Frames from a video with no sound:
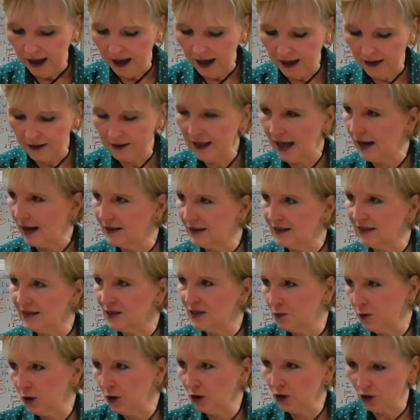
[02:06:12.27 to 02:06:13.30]
That is
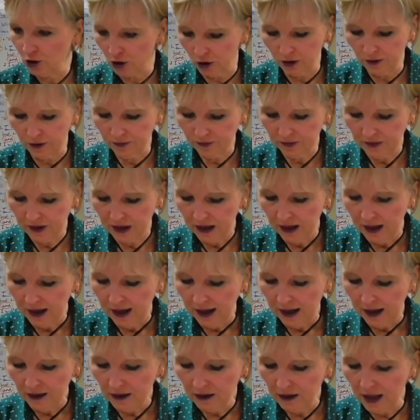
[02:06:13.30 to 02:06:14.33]
spiritual.
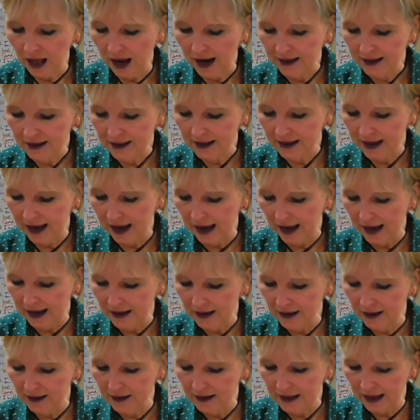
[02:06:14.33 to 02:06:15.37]
Like the
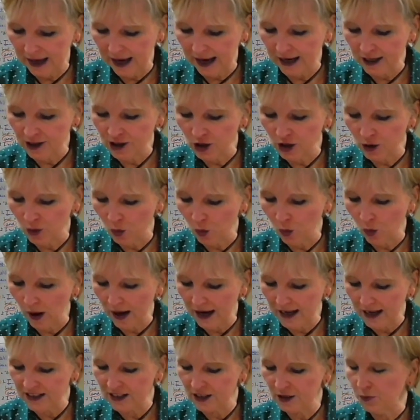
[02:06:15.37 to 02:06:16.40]
ancient
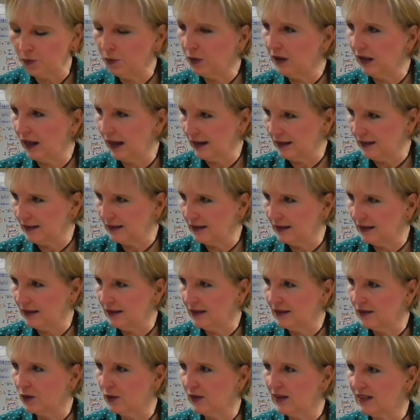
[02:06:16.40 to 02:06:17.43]
waste
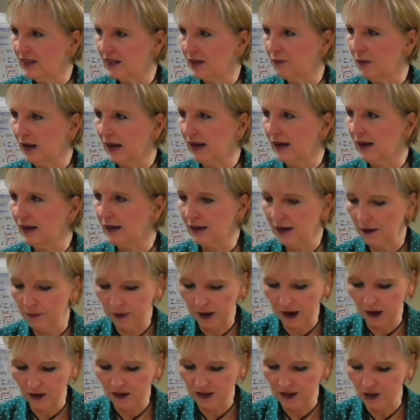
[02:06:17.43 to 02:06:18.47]
places. So he's making a
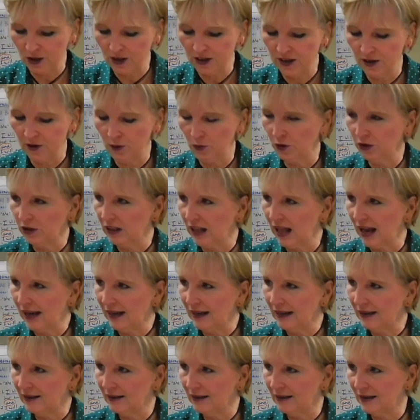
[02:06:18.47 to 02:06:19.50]
comparison. Do you see the word
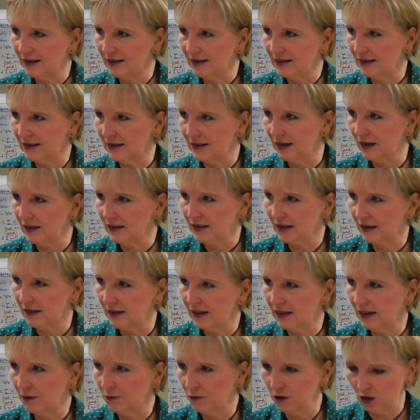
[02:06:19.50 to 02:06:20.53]
like? It's an
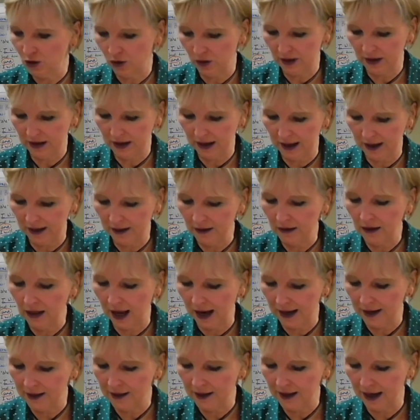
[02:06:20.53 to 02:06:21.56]
imagery thing.
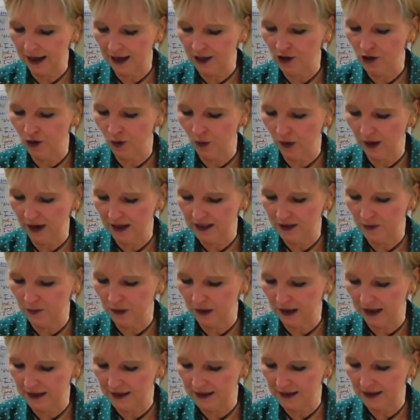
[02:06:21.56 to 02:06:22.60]
Like the ancient waste
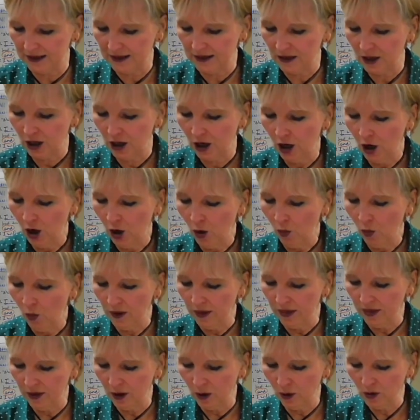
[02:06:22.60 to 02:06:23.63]
places.
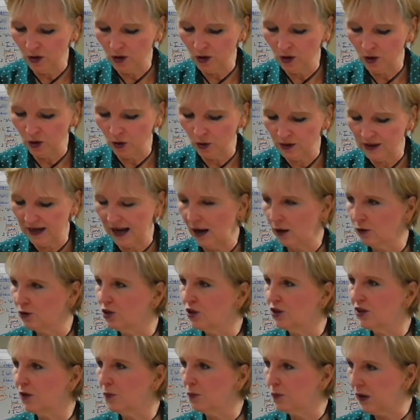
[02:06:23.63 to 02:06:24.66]
With those who go down to
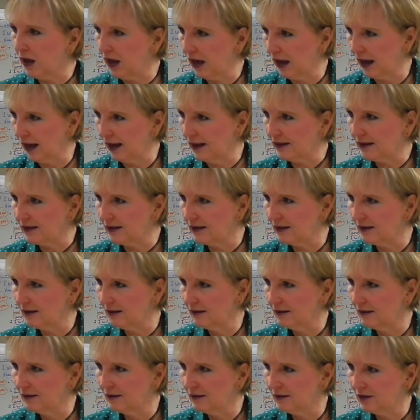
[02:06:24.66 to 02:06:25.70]
the pit.
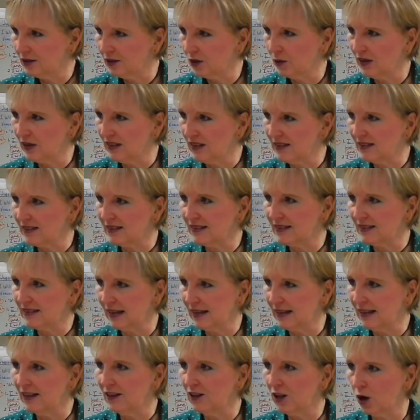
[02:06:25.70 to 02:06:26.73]
So he's
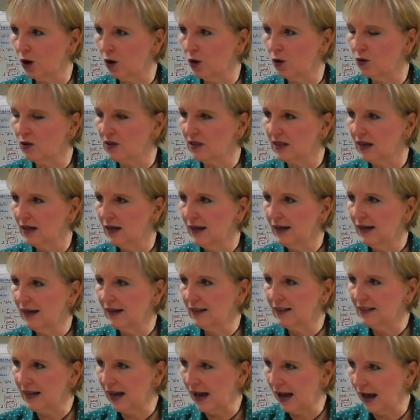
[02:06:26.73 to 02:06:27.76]
sending those
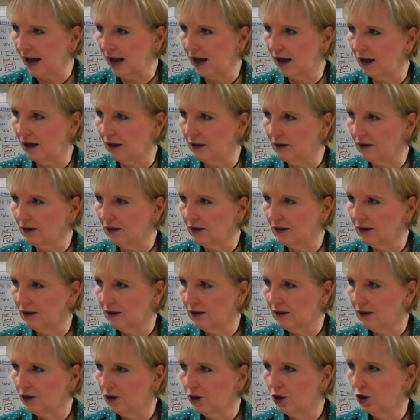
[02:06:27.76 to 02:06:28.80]
into hell
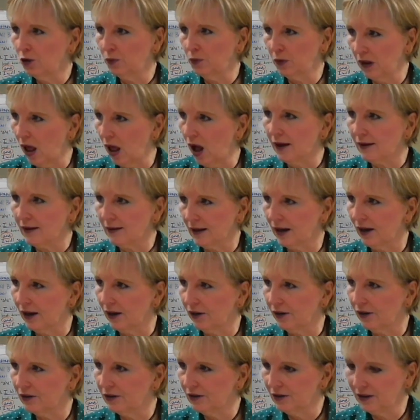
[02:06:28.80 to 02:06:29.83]
who belong
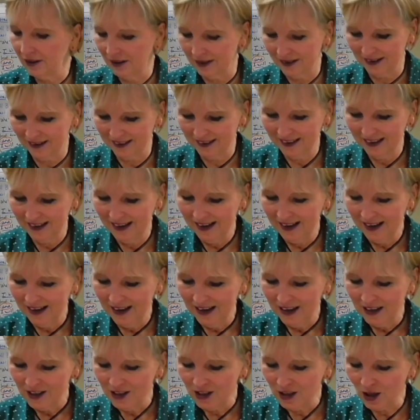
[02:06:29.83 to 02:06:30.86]
there.
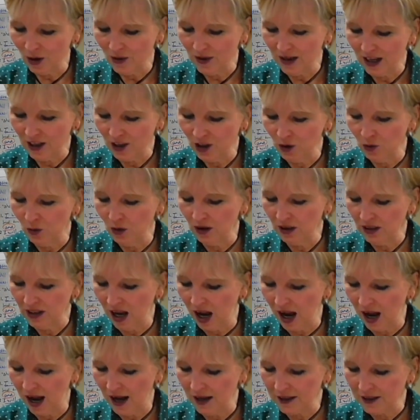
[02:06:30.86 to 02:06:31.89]
So that you will
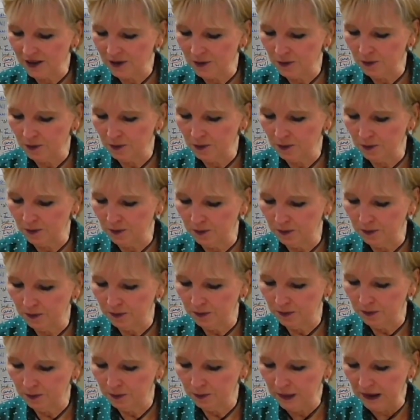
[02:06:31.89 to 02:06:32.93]
not
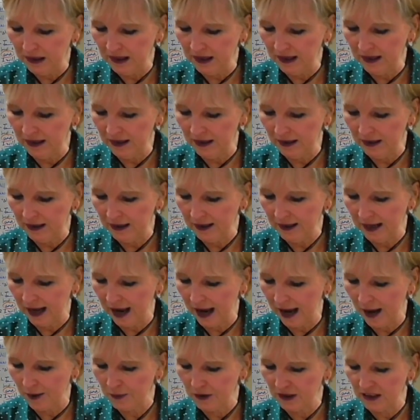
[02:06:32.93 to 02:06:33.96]
be
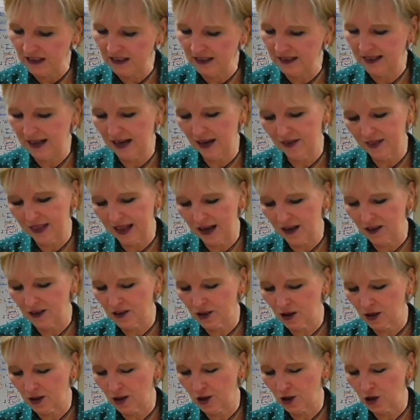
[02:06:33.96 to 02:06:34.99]
inhabited. Now that's
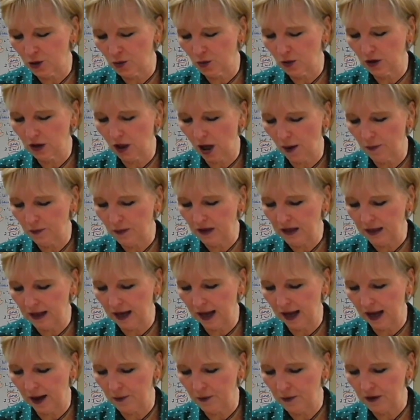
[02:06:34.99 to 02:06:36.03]
so that you will not be
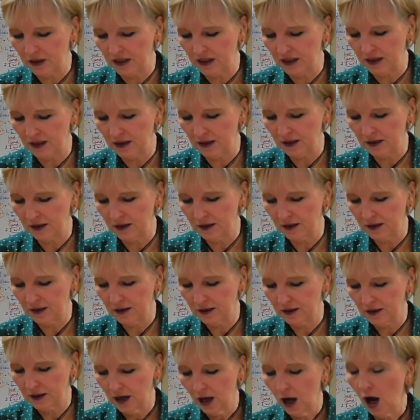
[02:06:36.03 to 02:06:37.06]
inhabited.
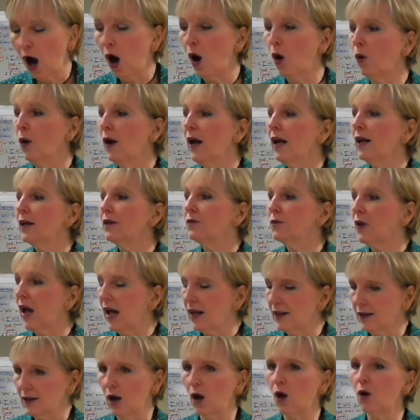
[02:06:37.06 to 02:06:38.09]
Oh,
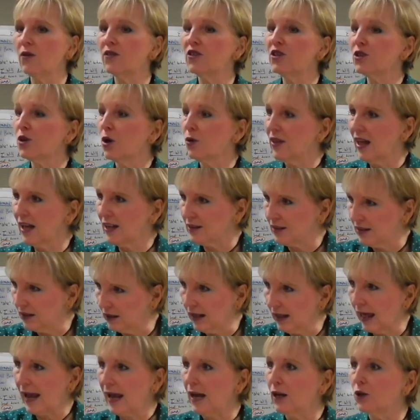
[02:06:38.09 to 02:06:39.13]
so that the
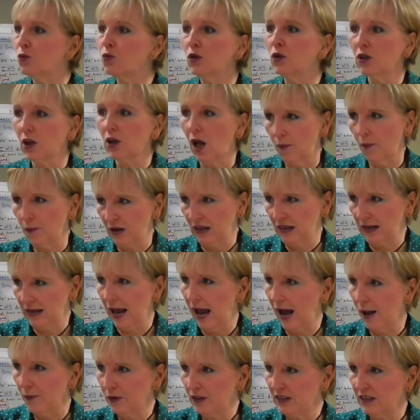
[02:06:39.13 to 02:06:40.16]
land will not be
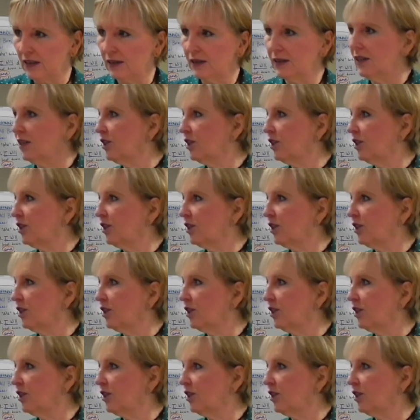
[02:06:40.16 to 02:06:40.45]
inhabited.